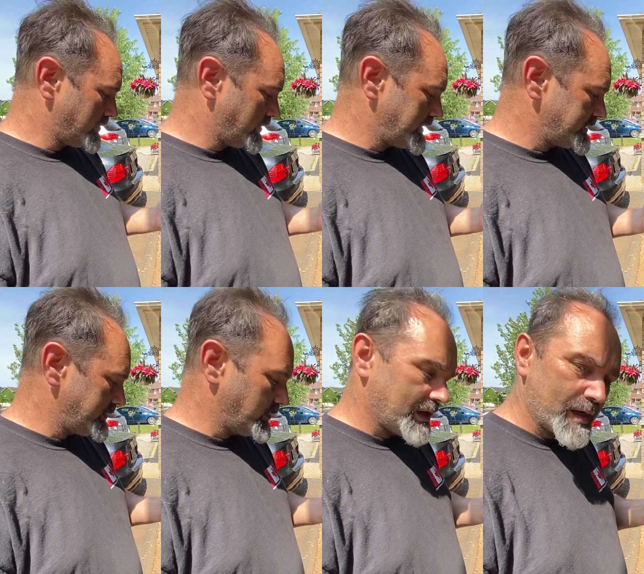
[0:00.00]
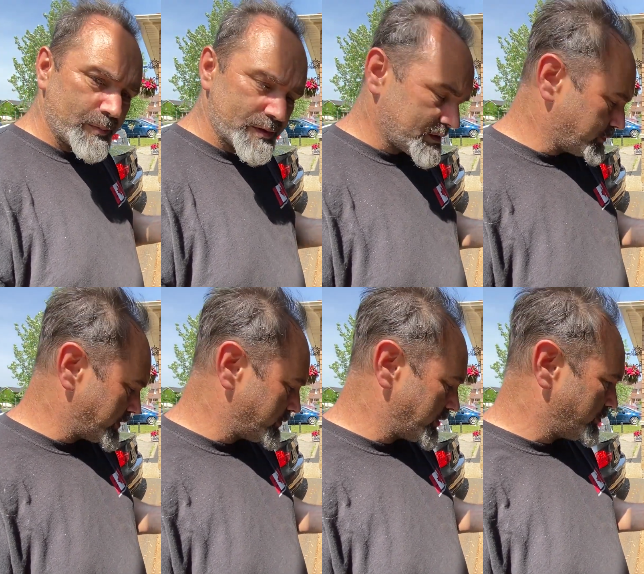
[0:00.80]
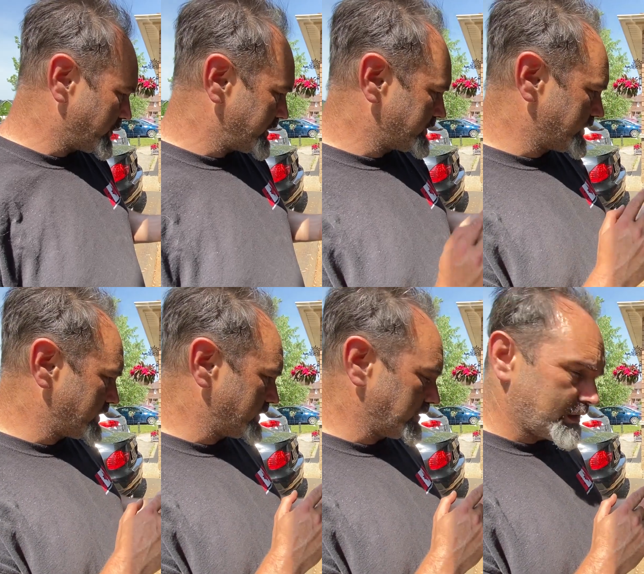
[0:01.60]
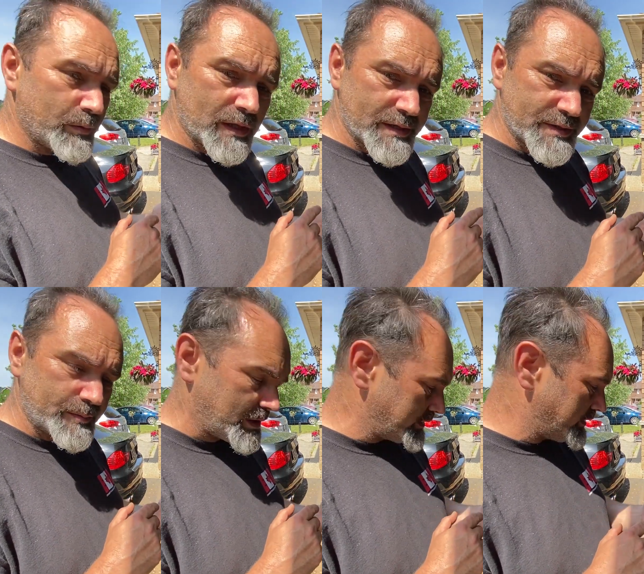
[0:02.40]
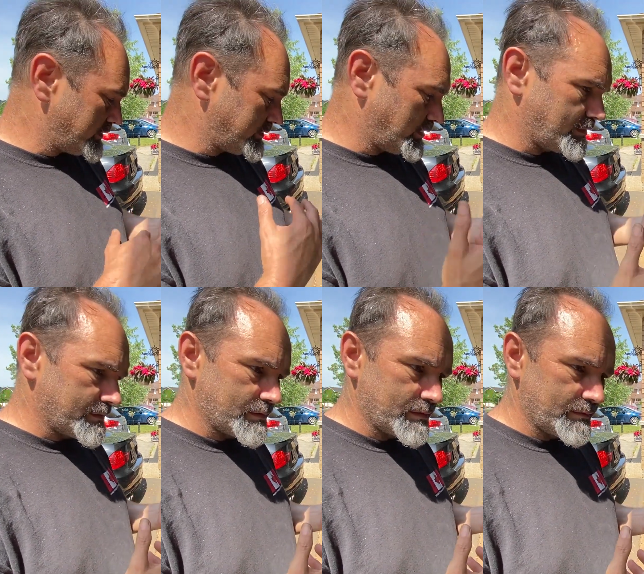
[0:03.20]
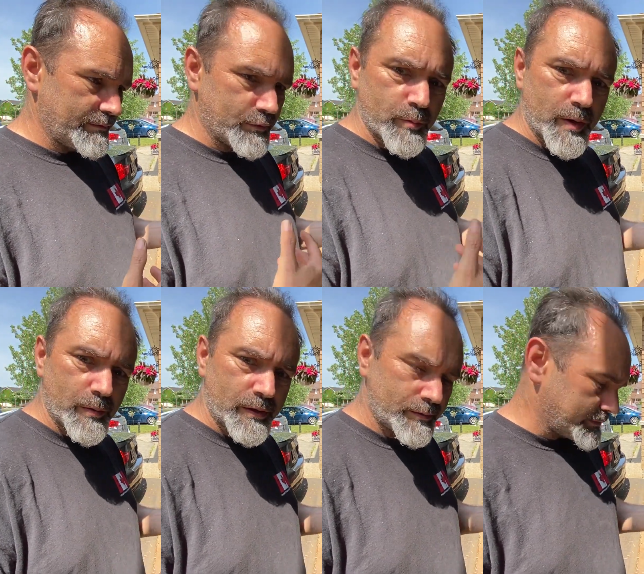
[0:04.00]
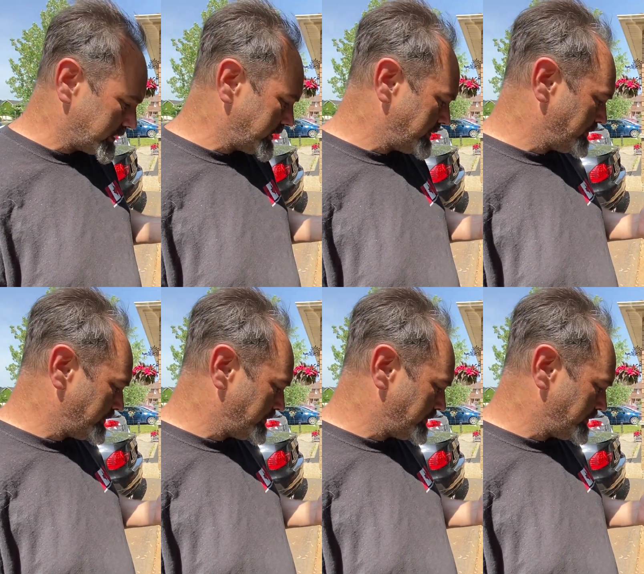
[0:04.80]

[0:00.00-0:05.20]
Let's see what happens when we press the equalizer button on full power, okay?